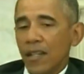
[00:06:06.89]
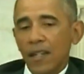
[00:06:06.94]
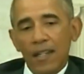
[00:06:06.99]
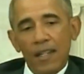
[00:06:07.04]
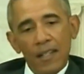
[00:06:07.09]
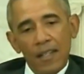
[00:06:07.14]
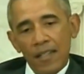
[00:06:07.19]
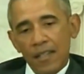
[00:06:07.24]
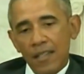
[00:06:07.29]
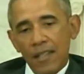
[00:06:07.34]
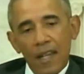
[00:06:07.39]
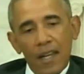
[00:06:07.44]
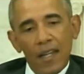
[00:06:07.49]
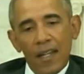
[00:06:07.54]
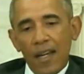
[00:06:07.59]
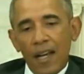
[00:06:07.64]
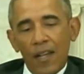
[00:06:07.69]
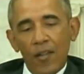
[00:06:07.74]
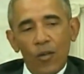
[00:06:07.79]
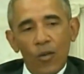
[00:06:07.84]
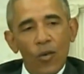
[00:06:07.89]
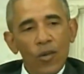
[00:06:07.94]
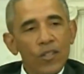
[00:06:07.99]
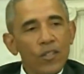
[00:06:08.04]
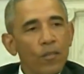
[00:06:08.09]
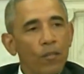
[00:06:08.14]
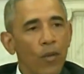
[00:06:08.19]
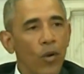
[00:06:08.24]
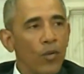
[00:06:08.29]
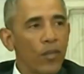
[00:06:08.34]
And it's not an either-or,
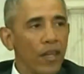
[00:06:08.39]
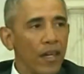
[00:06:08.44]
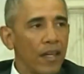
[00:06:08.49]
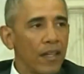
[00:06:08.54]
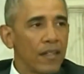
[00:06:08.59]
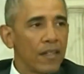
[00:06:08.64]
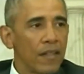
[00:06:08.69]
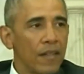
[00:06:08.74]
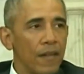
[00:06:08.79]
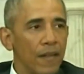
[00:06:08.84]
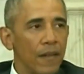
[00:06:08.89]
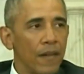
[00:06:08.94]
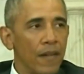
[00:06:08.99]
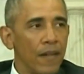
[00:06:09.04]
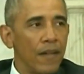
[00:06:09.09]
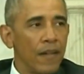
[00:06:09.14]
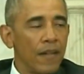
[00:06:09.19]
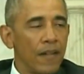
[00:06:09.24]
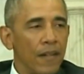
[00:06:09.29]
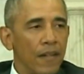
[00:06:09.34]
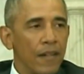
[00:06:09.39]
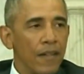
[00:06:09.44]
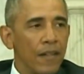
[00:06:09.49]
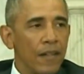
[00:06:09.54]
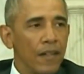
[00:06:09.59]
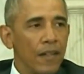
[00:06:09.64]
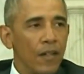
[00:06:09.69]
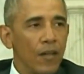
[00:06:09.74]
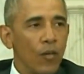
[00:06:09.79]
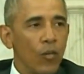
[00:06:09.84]
it's a both-and.
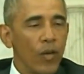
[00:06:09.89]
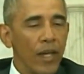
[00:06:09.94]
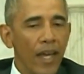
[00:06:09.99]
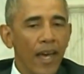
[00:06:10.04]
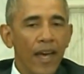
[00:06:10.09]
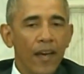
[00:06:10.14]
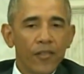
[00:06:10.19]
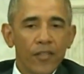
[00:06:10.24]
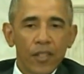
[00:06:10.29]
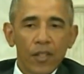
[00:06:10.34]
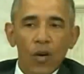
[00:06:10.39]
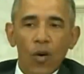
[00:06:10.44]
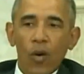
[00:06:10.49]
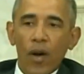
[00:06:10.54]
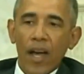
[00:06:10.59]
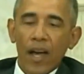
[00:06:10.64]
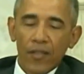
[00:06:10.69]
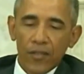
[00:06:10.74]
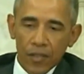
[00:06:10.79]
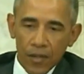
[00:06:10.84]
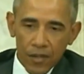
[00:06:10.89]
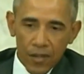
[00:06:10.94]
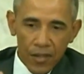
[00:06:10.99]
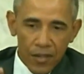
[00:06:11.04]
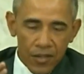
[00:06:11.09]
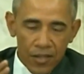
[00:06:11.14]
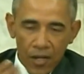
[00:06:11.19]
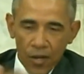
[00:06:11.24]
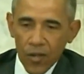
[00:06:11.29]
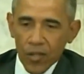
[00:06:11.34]
We have to go after
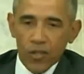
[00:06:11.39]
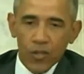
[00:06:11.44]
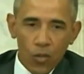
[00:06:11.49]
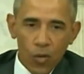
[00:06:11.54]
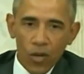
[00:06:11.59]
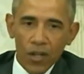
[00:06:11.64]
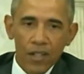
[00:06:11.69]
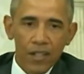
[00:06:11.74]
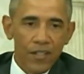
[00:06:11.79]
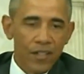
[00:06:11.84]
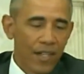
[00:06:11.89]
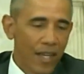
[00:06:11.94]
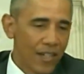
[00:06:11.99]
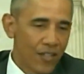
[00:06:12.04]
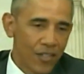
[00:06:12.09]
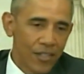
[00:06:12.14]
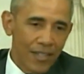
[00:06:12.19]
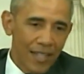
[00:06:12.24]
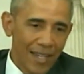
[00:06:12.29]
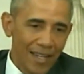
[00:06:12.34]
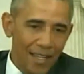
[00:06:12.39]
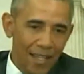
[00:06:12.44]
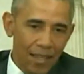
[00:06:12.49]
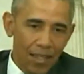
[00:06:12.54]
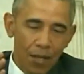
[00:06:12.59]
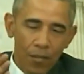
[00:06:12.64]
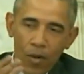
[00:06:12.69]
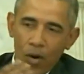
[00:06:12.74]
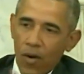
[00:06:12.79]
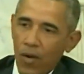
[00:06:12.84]
these terrorist organizations and hit
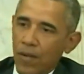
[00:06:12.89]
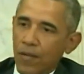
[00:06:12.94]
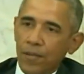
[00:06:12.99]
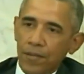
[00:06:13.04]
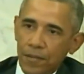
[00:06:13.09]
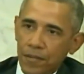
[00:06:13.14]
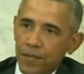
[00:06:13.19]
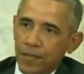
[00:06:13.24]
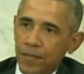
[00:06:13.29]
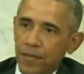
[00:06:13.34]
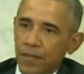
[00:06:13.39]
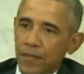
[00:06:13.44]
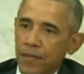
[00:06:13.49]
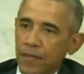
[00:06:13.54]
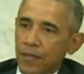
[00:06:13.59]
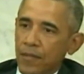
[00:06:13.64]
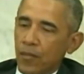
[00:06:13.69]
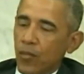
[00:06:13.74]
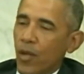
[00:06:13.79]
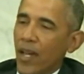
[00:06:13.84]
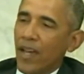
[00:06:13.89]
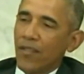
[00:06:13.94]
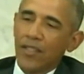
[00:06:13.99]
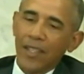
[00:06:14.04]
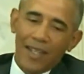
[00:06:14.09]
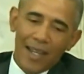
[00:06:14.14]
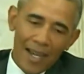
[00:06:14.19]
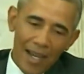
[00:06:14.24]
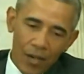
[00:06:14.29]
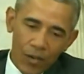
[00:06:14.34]
them hard. We have
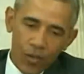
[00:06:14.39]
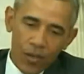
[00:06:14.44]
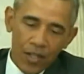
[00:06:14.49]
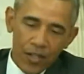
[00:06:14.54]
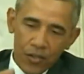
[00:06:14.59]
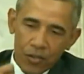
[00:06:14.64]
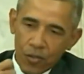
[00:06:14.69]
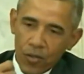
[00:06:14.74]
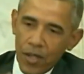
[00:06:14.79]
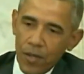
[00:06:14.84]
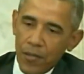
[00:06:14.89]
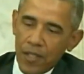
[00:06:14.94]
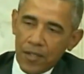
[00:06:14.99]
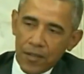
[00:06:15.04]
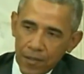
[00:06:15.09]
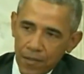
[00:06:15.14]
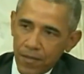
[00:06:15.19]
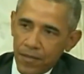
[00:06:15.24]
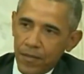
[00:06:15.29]
to counter extremism.